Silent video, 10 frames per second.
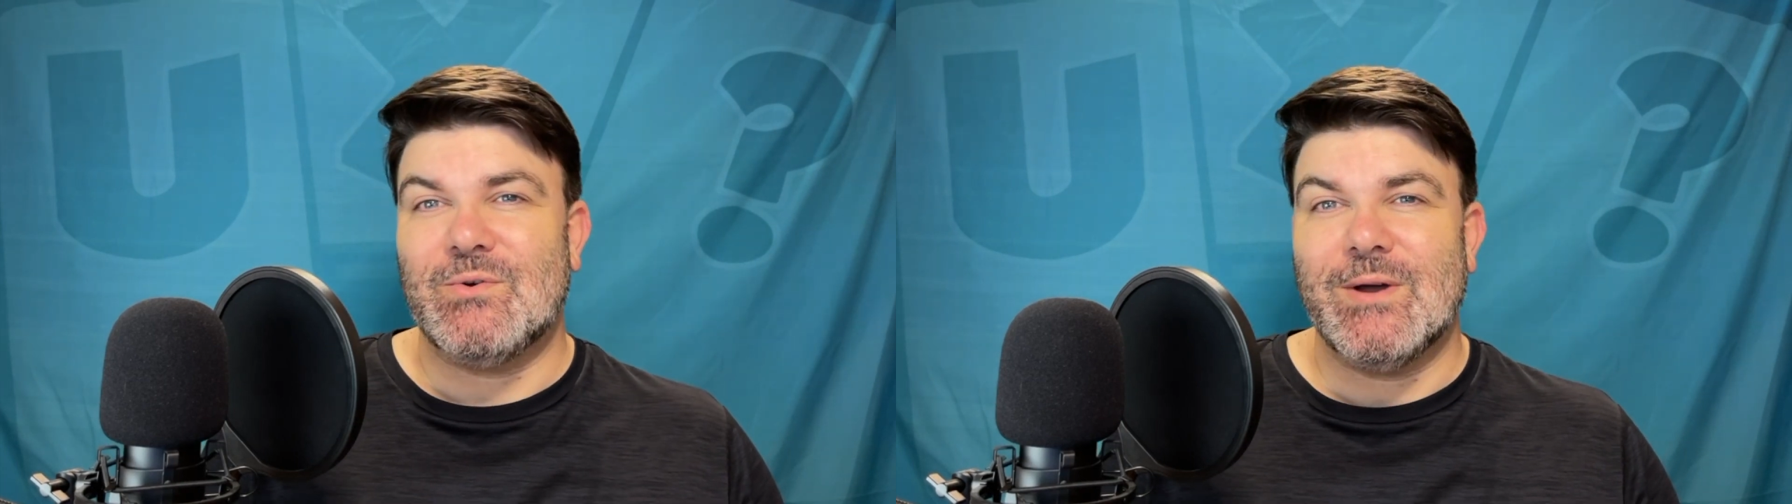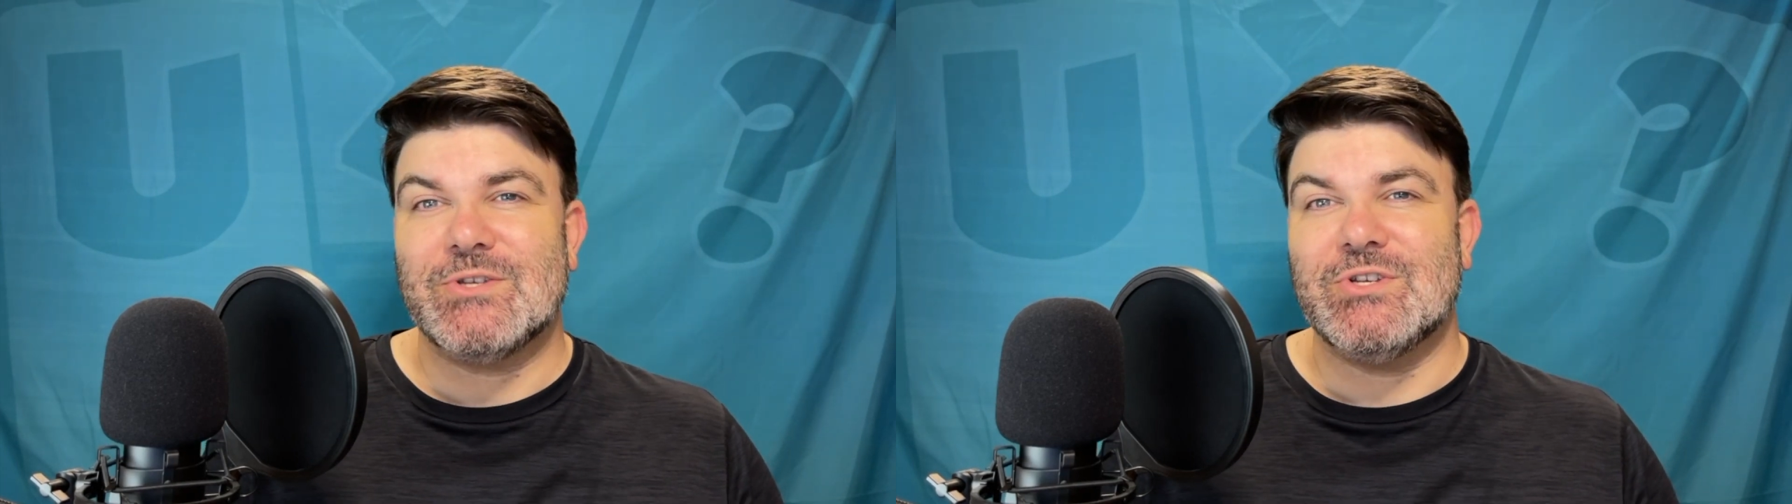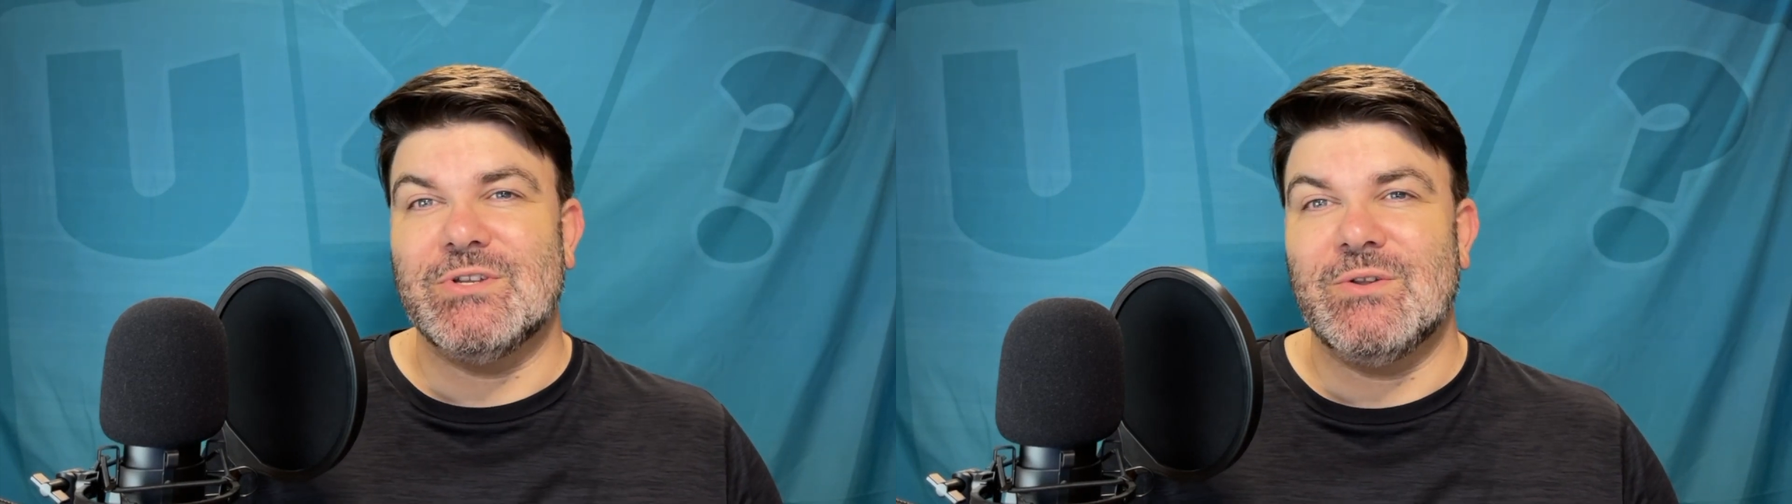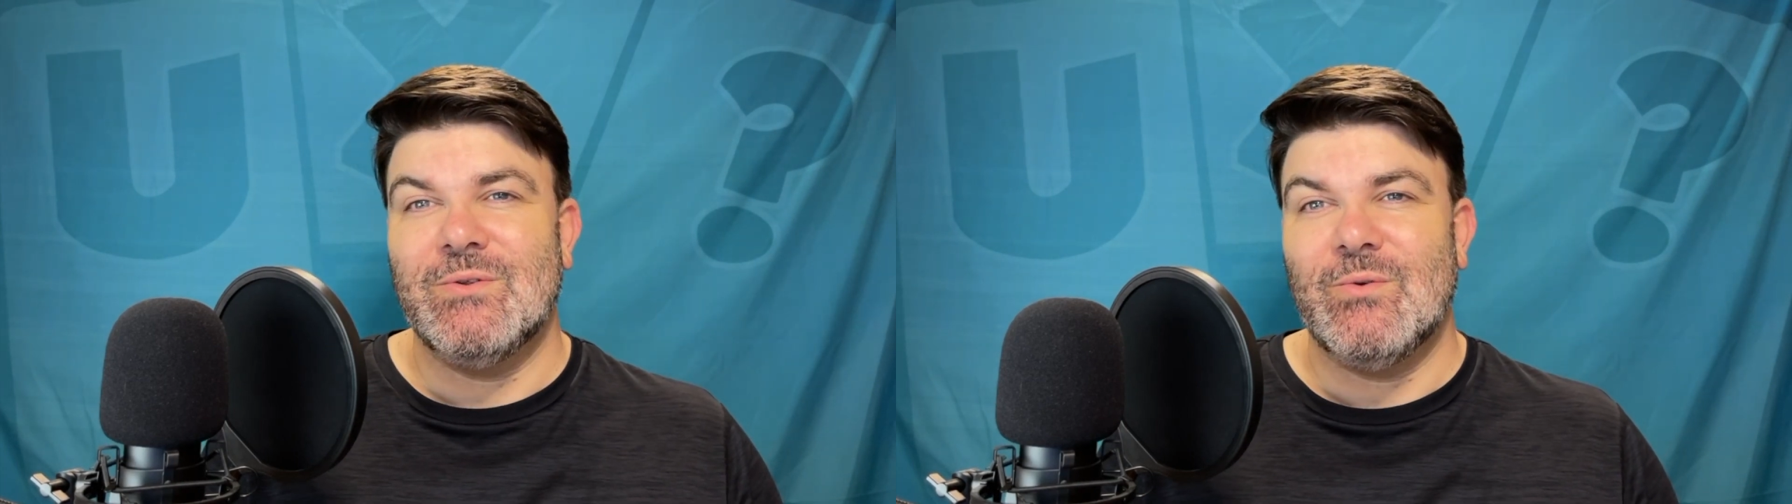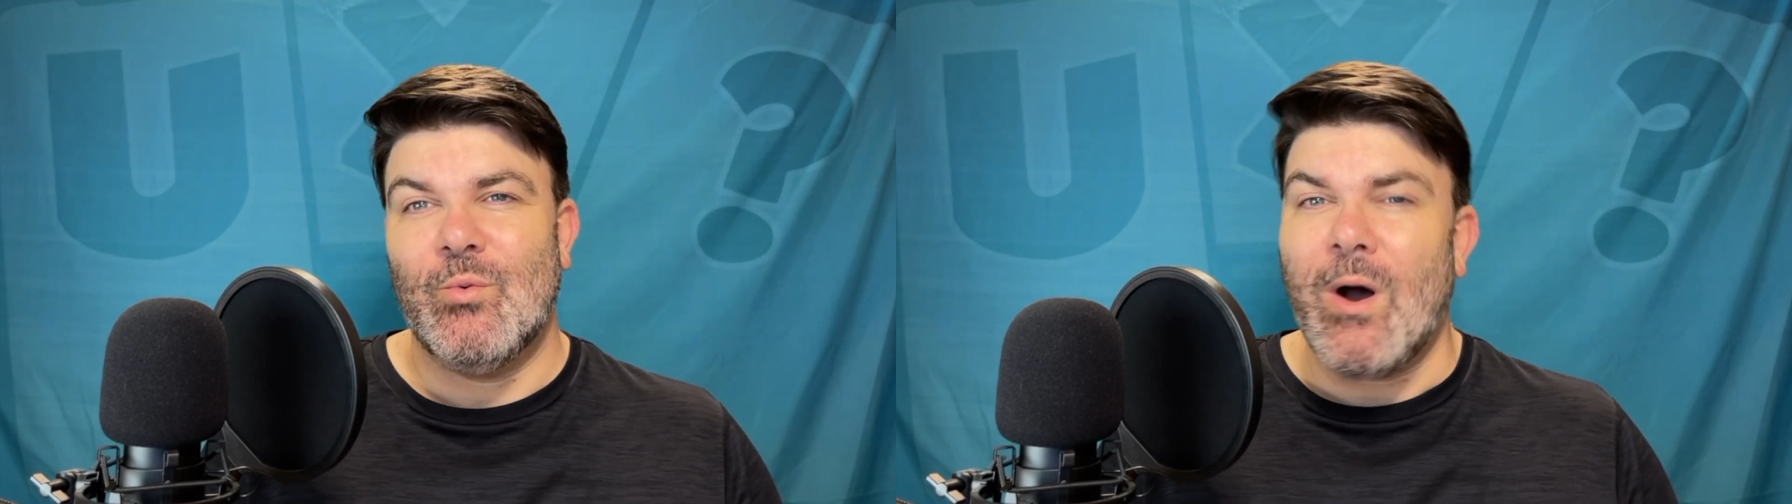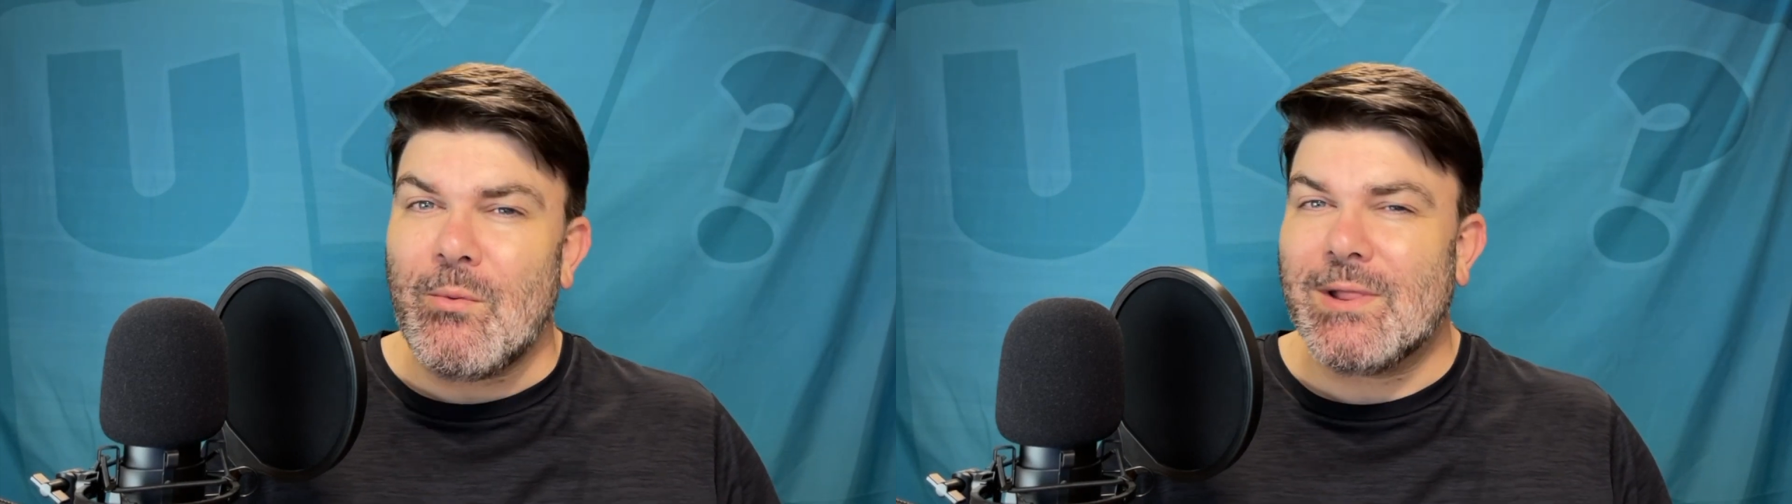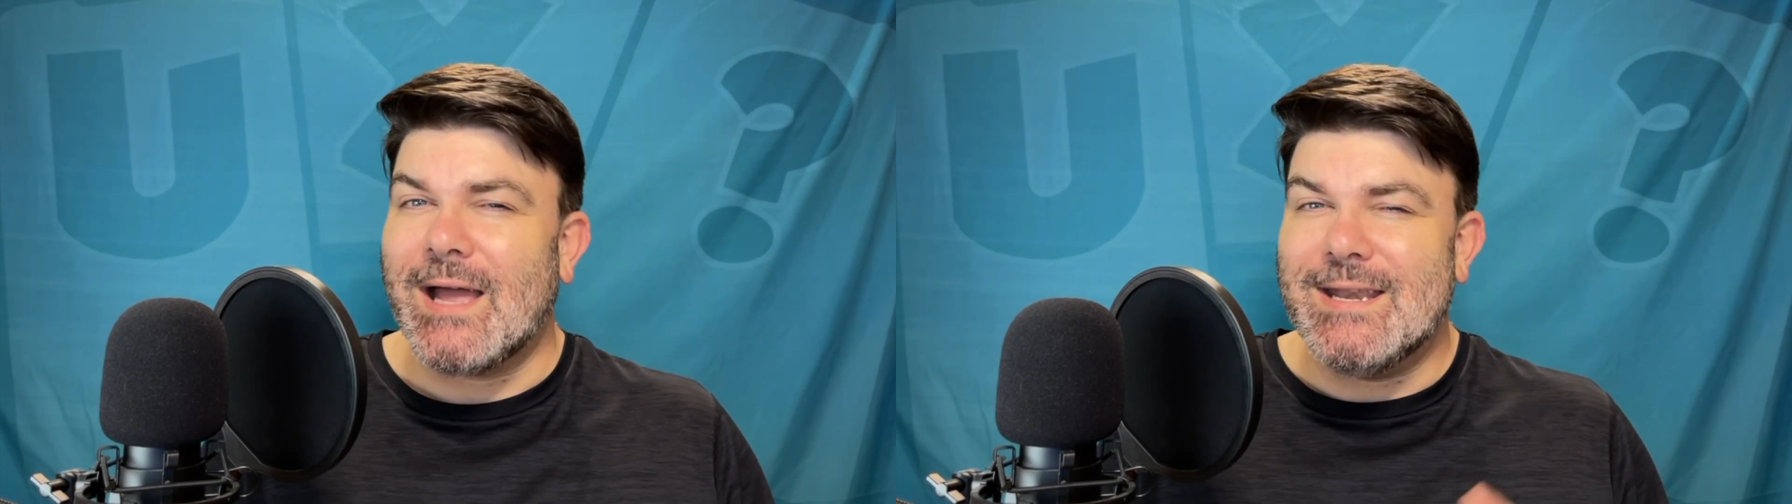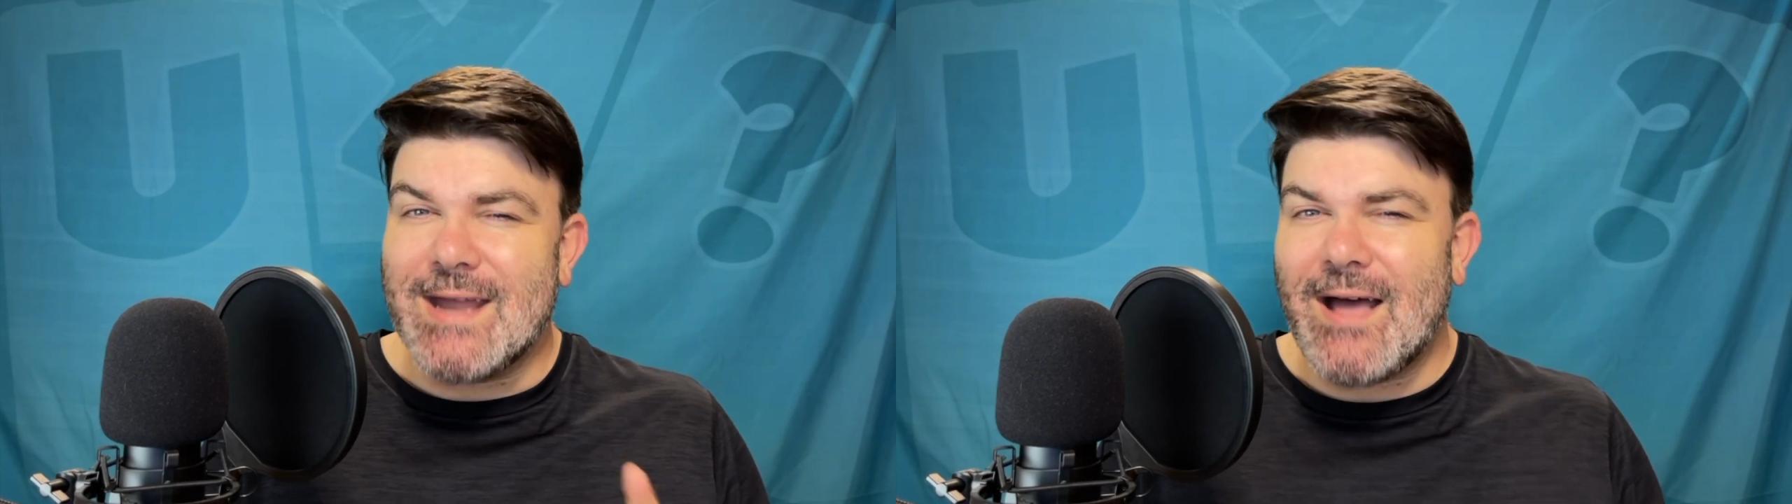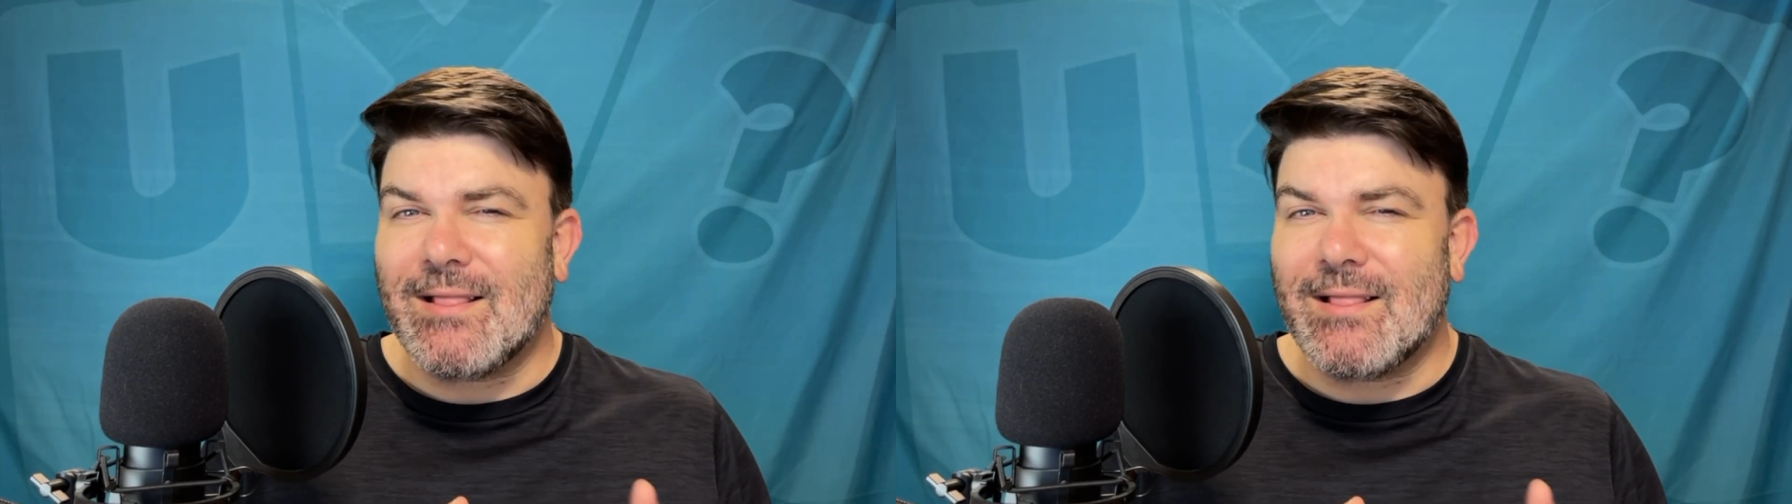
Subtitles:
question, what will I not